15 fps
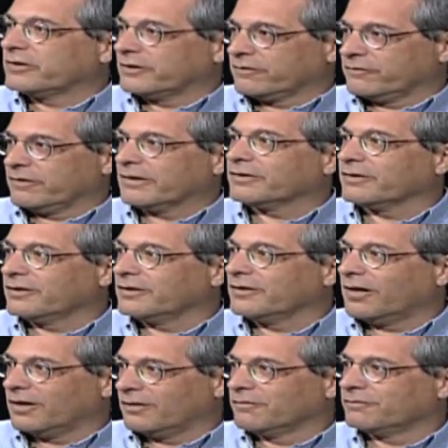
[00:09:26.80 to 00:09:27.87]
and convicted
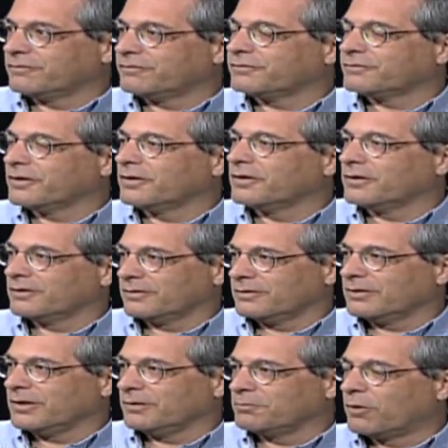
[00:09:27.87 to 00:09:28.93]
yeah, of the,
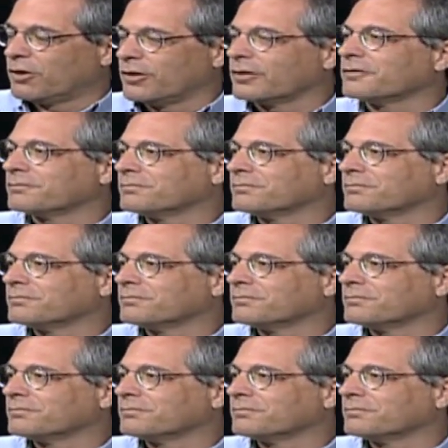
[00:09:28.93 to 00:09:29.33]
yeah, the murder.